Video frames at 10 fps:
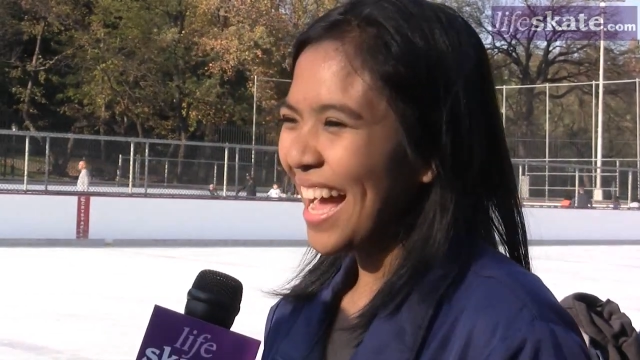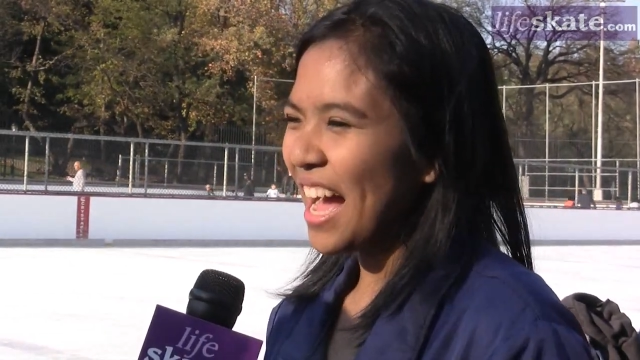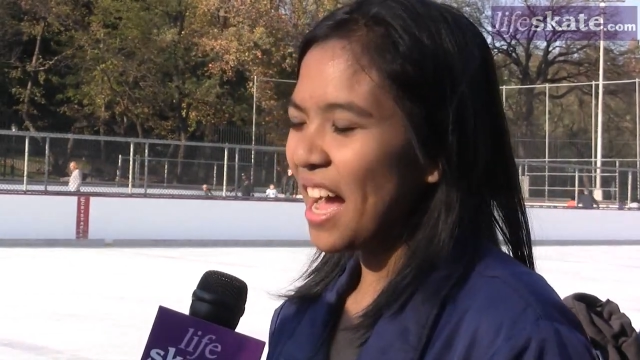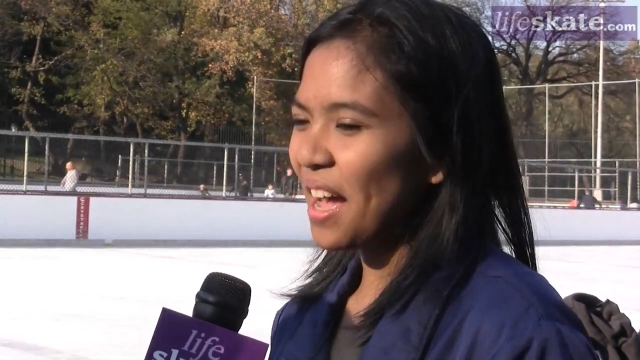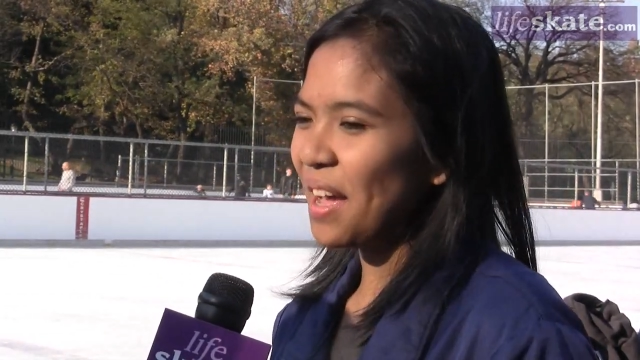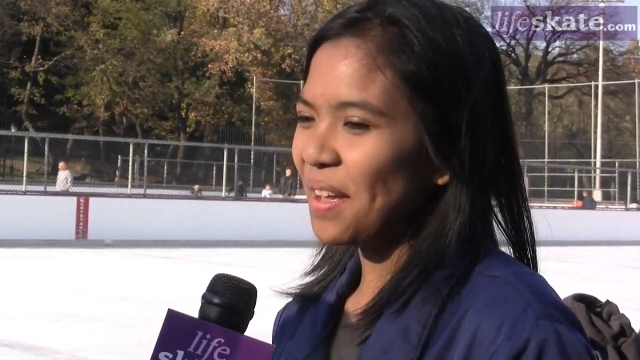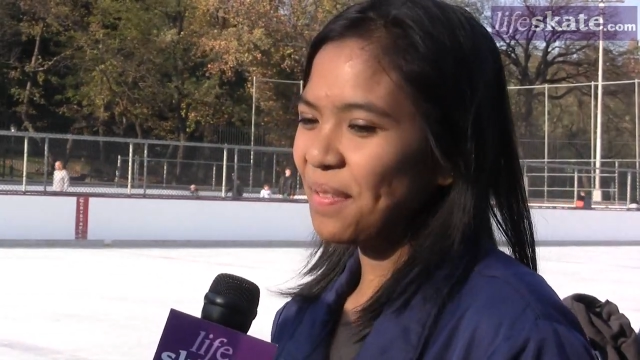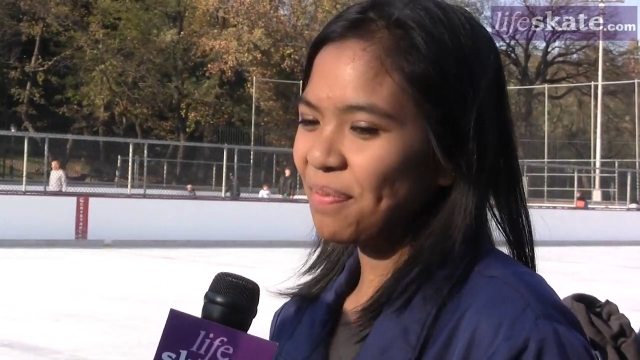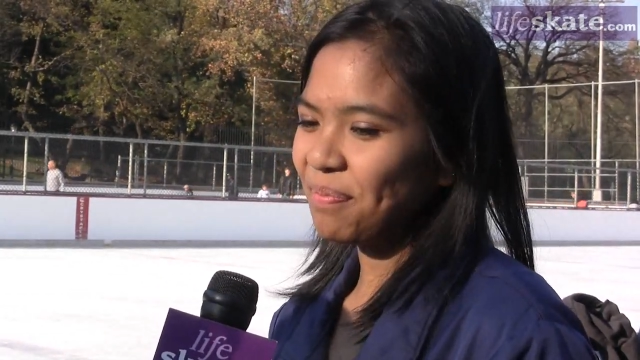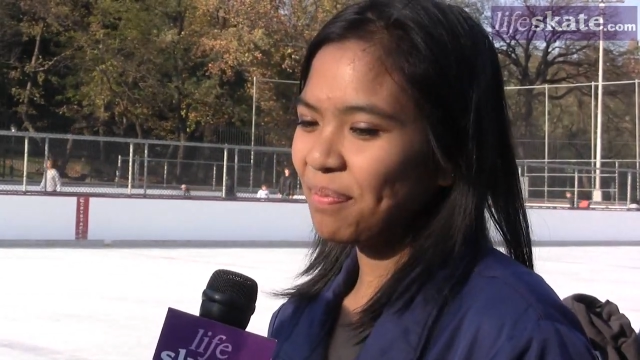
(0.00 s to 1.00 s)

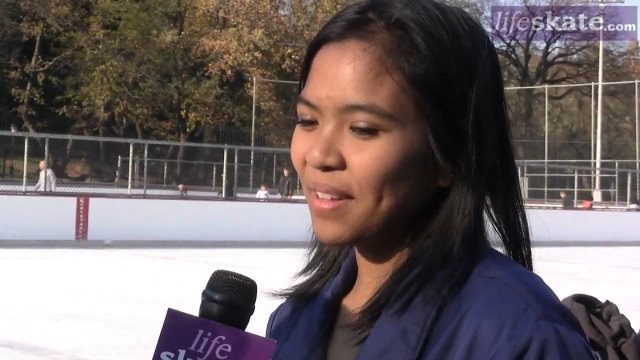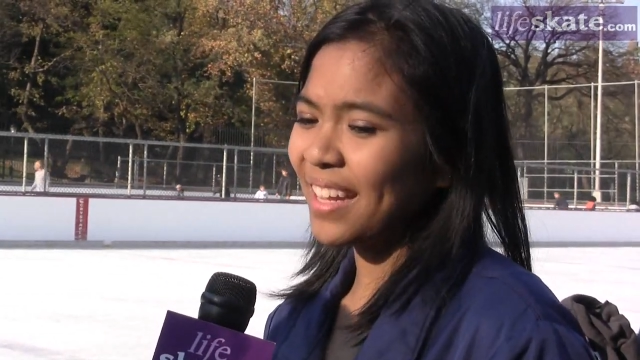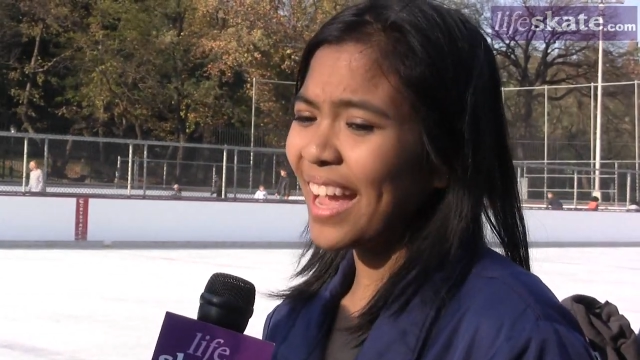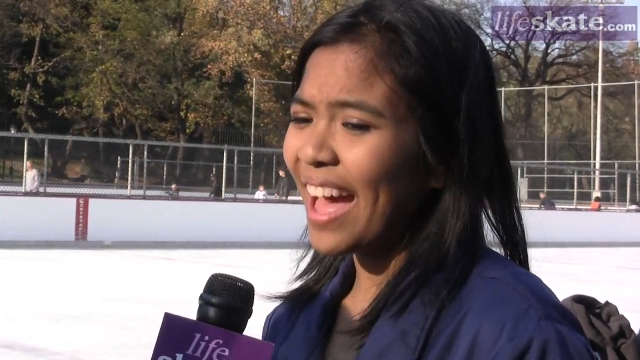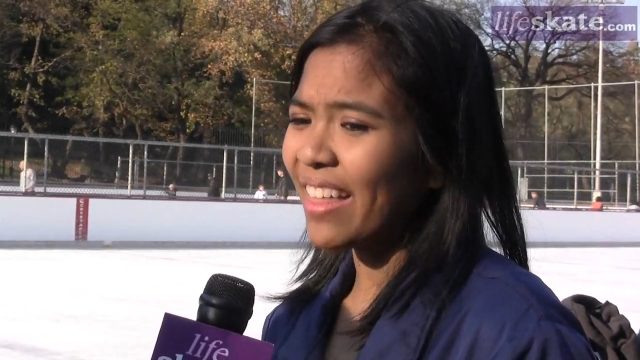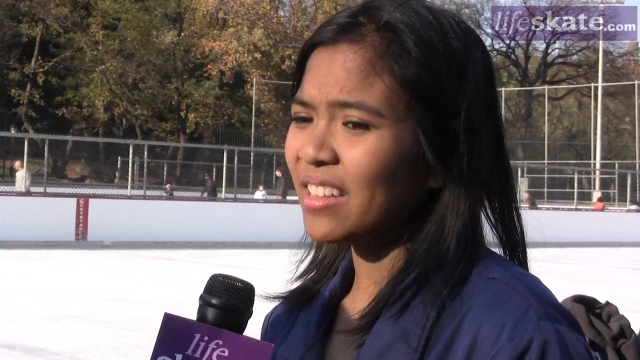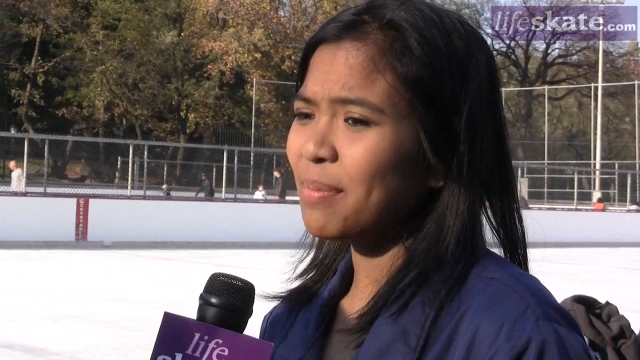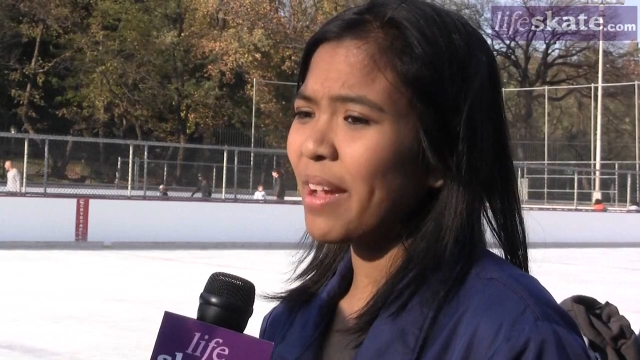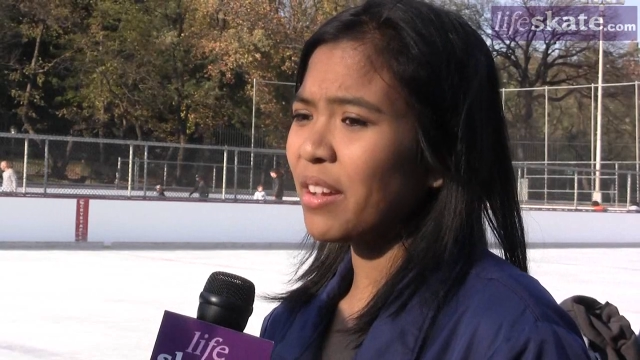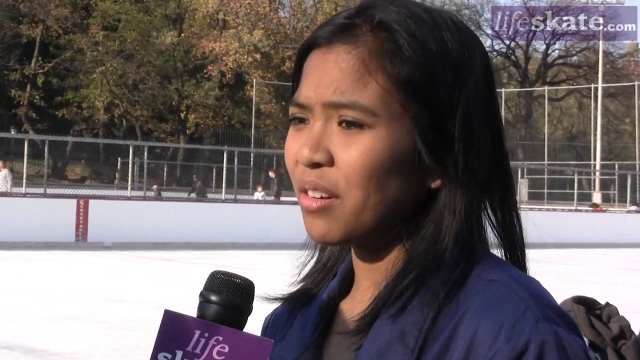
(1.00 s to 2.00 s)
um, but yeah, that's
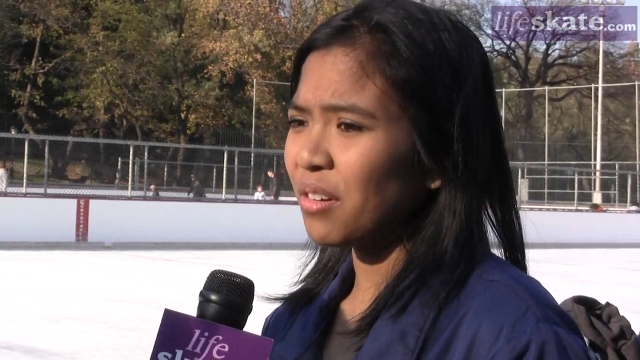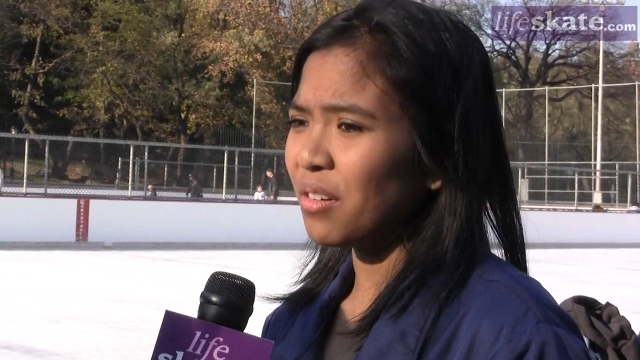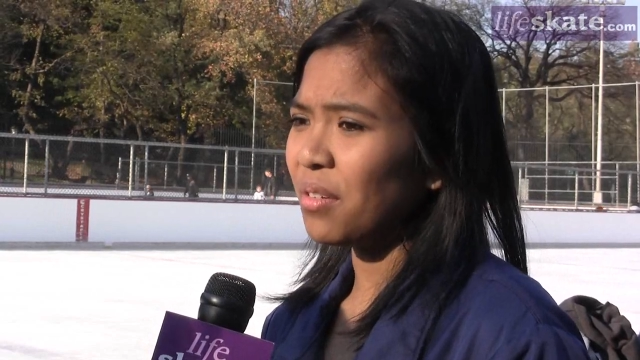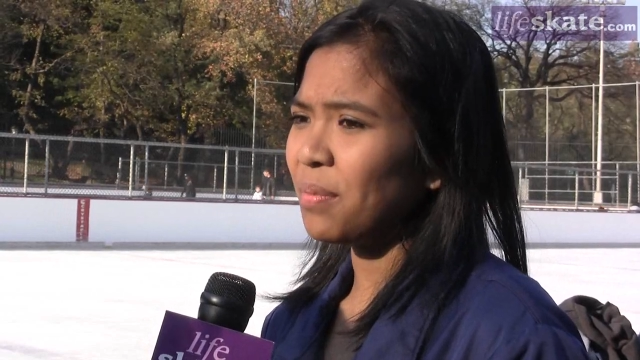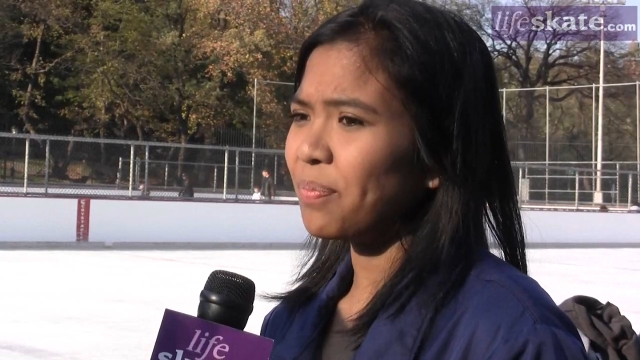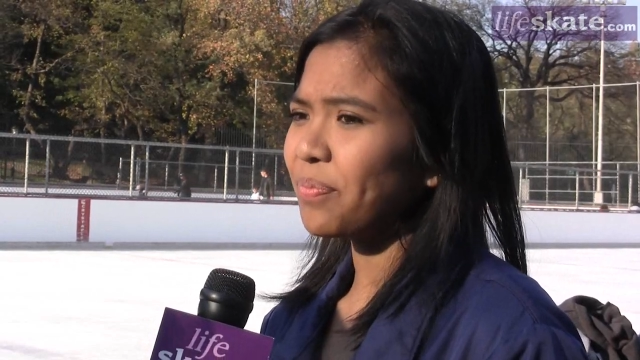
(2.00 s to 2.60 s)
my goal.